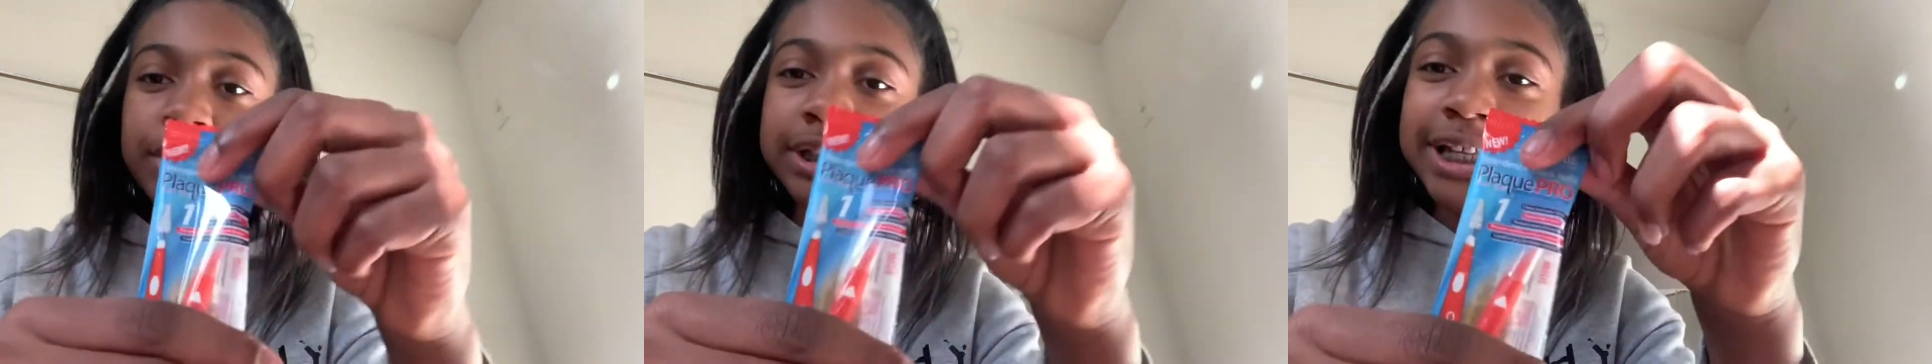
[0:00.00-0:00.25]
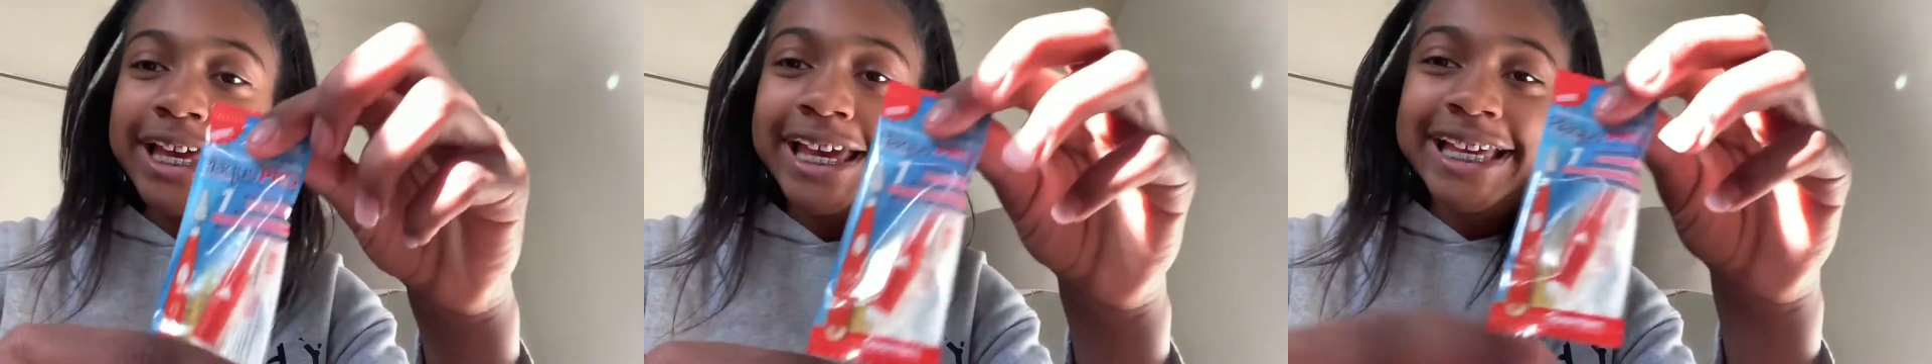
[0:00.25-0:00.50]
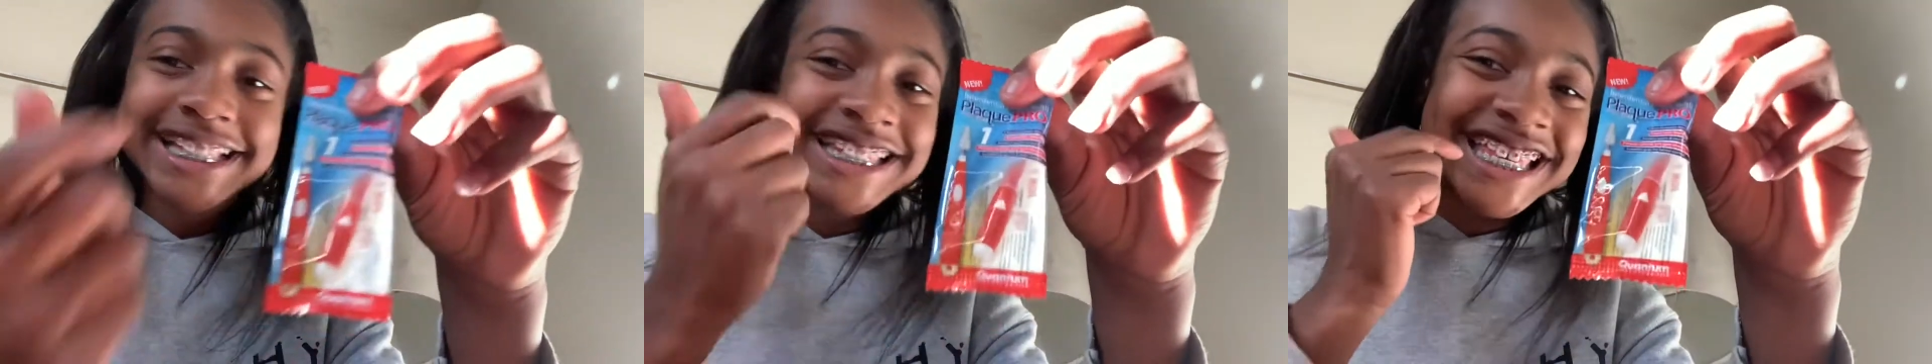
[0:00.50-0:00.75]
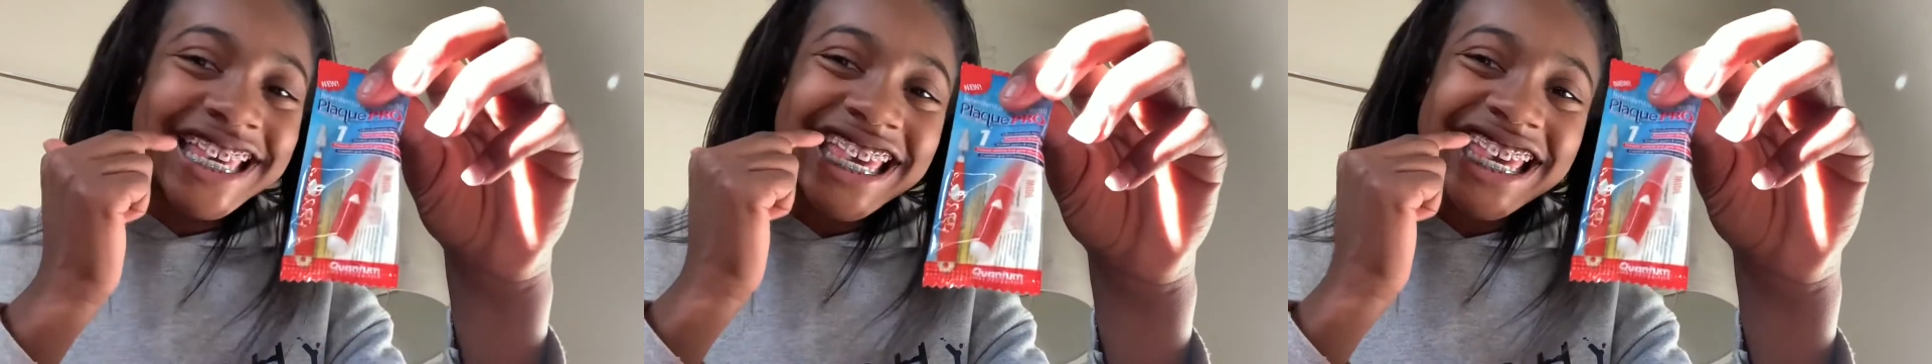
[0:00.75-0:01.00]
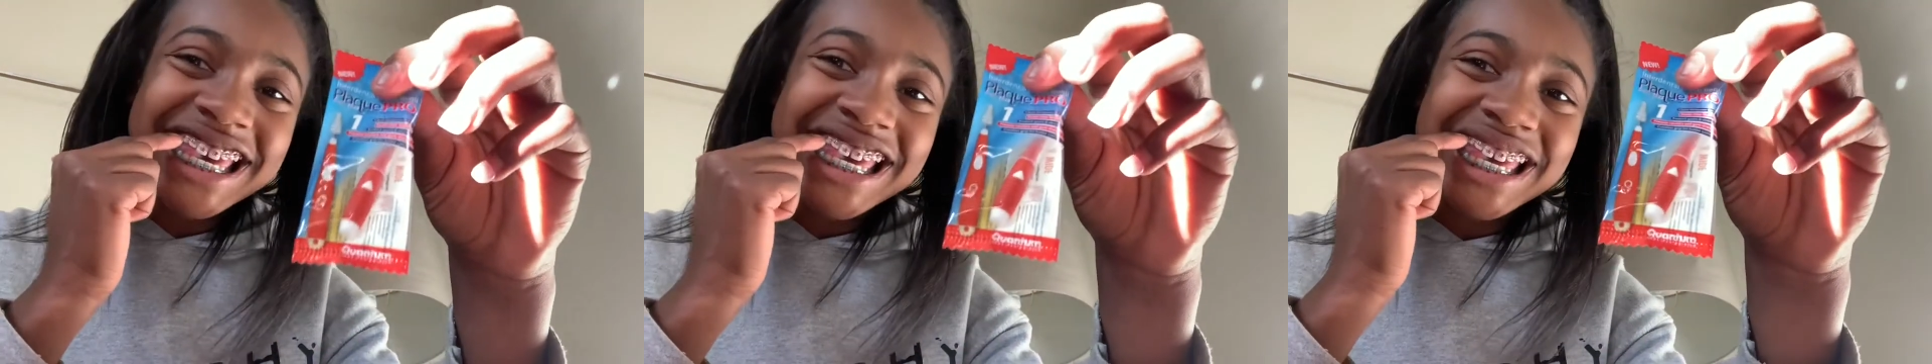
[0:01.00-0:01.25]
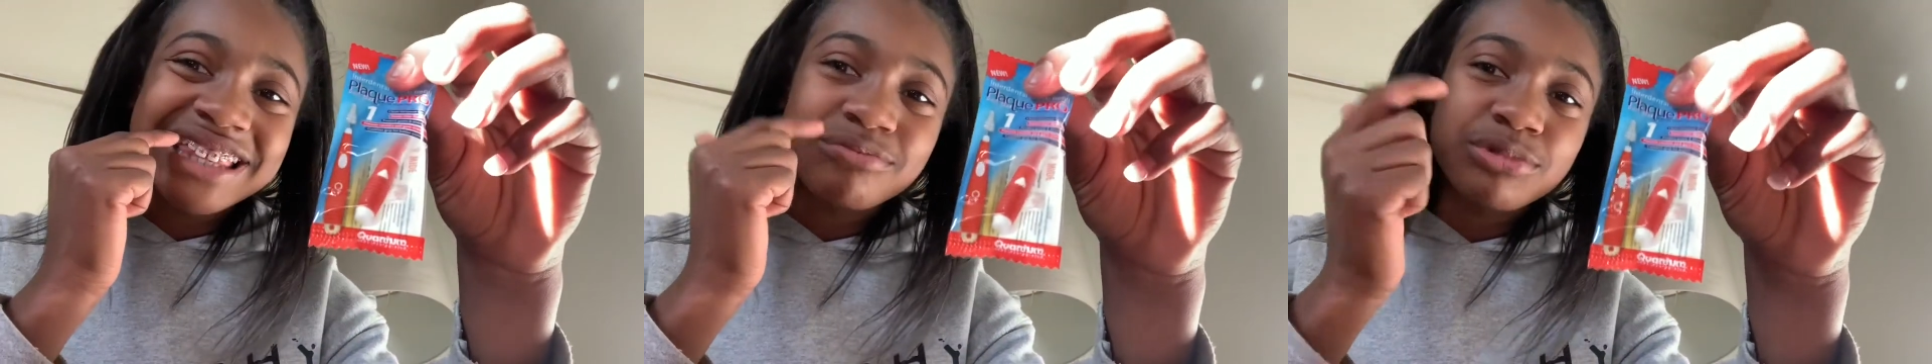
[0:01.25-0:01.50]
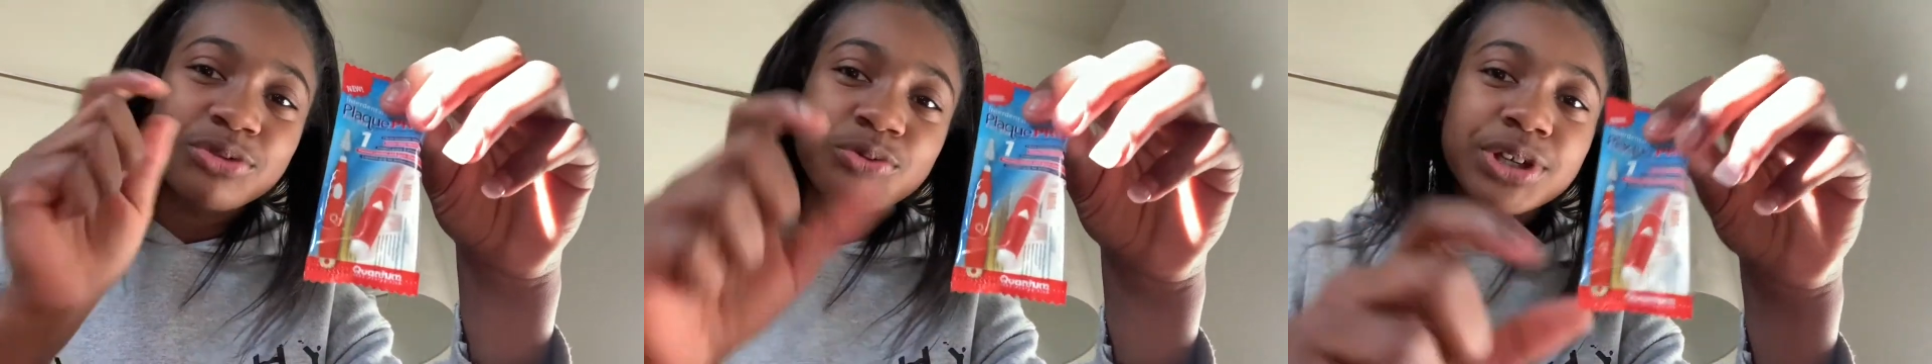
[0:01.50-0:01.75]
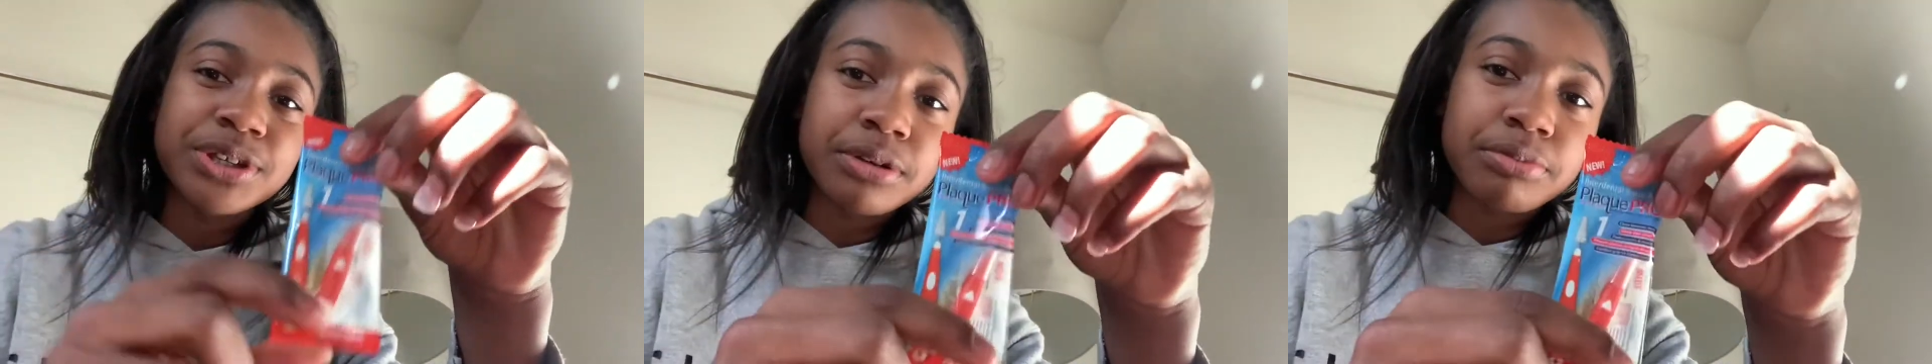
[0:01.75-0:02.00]
It's like to get in
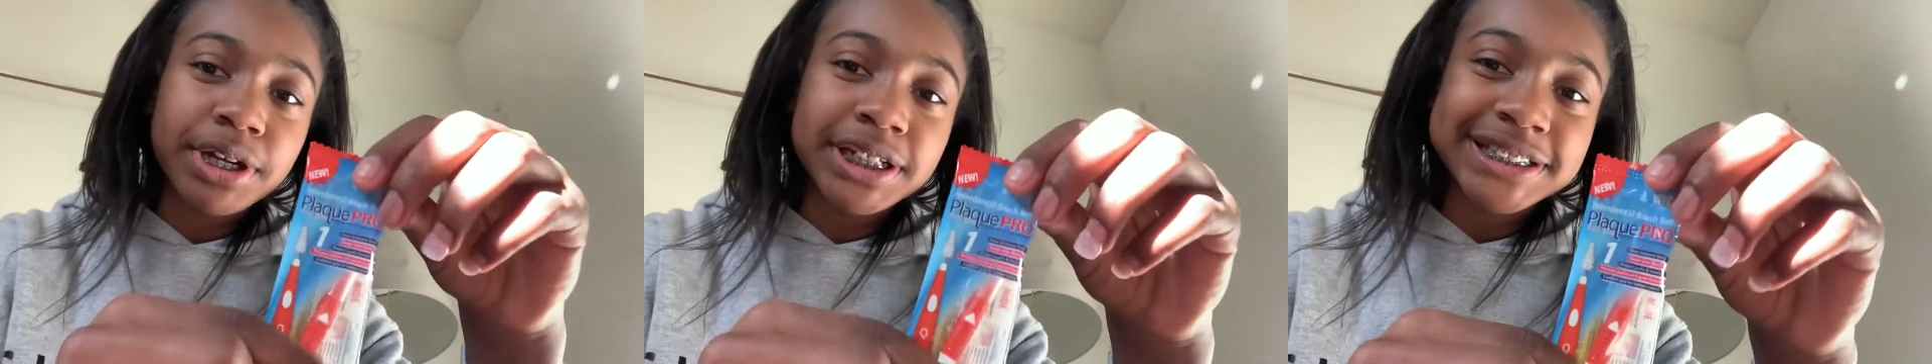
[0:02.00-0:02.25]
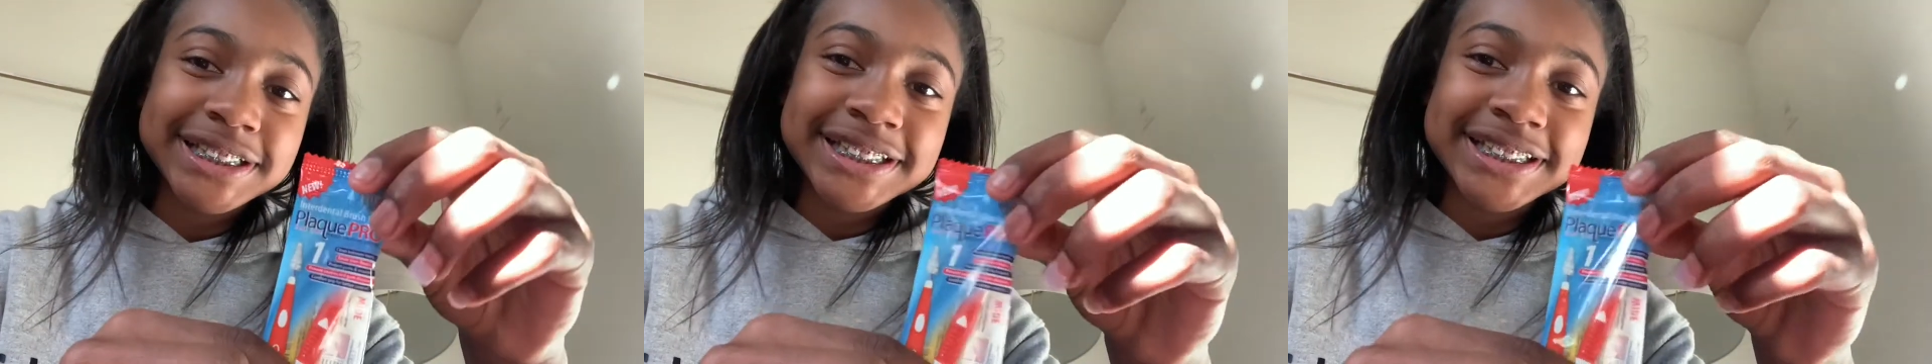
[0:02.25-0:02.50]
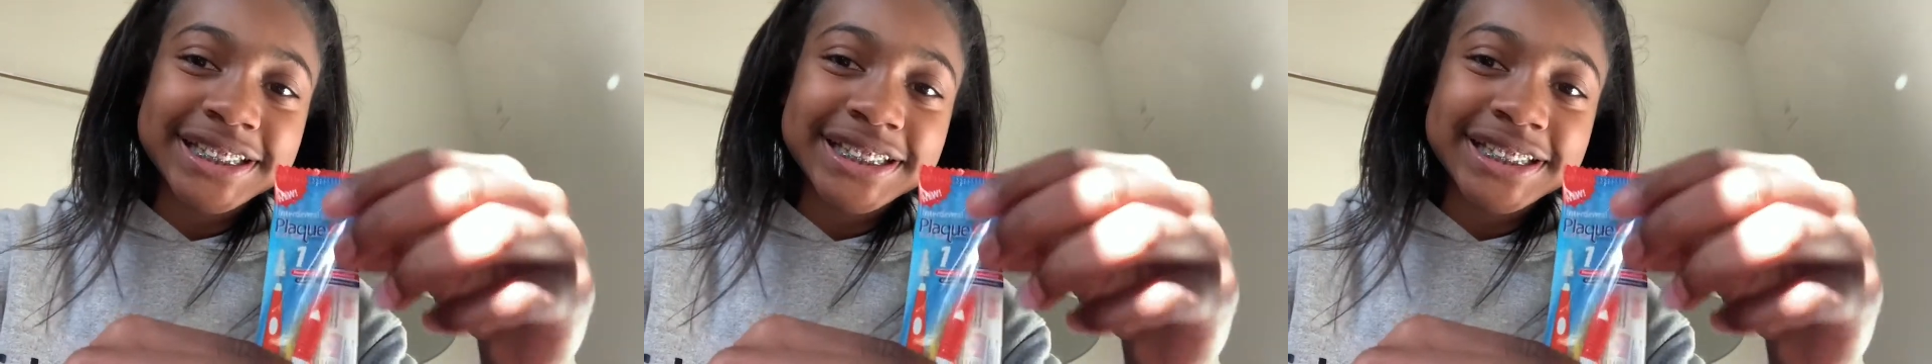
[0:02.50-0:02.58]
between your braces